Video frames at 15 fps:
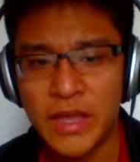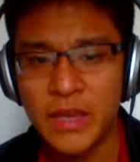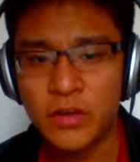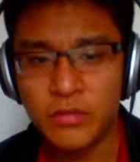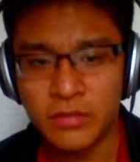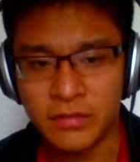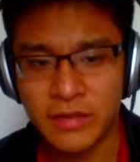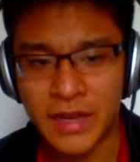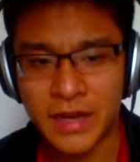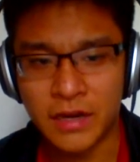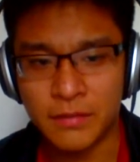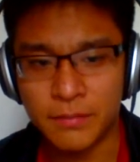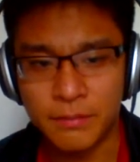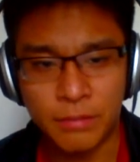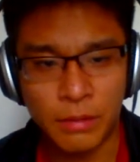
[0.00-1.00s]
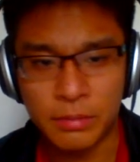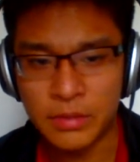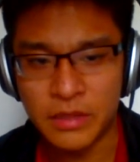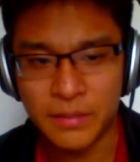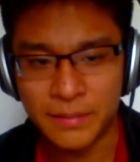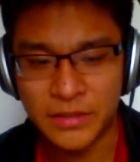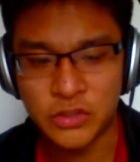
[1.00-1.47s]
Icarus Attack,
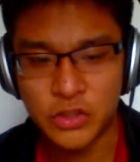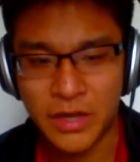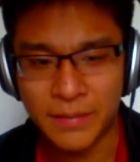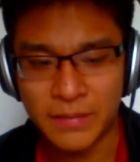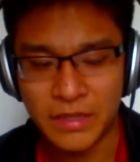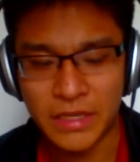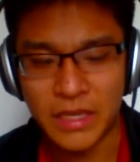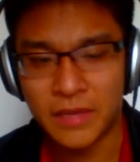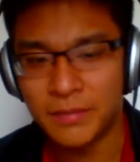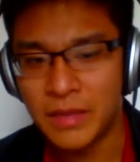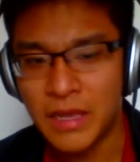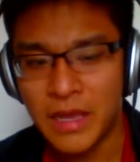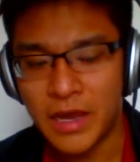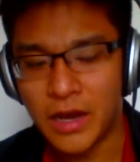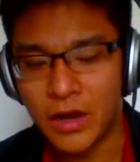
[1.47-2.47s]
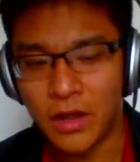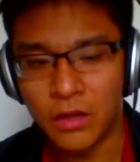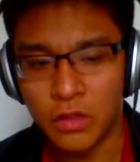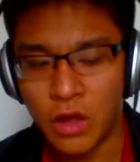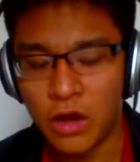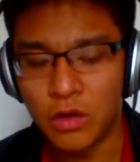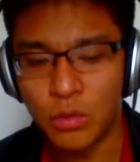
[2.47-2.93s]
probably the best trap in the game,
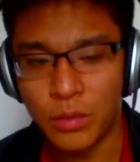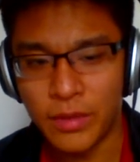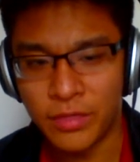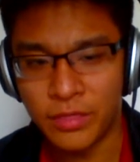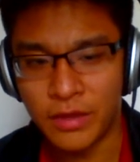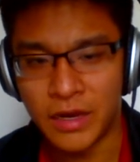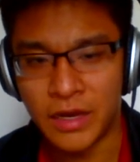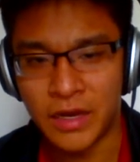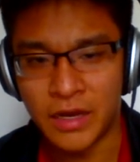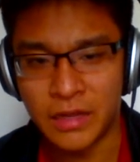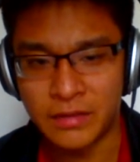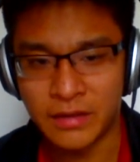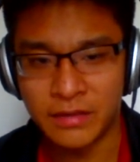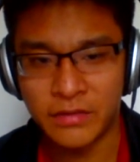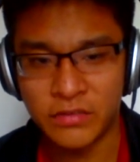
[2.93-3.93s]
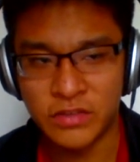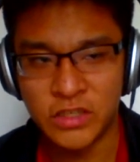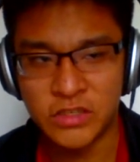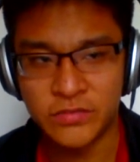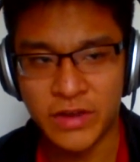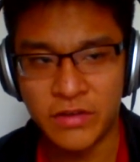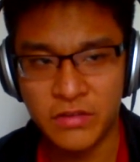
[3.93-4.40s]
along with Deck
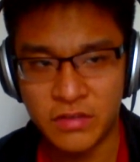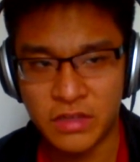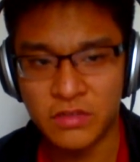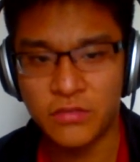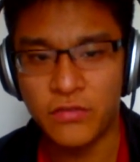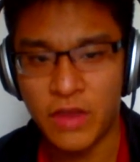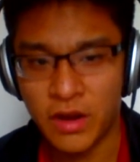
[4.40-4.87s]
Devastation Virus, is